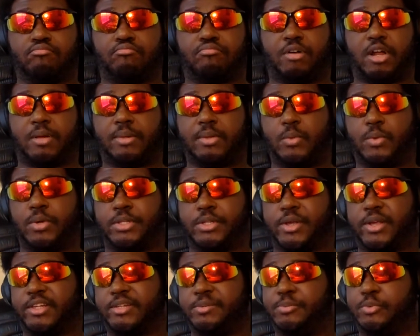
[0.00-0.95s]
probably want
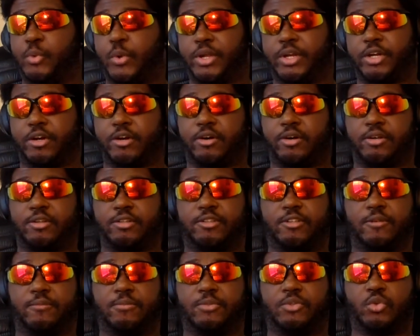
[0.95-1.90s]
to exploit her in
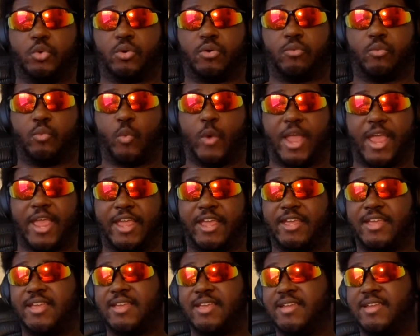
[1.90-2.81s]
some sort of way.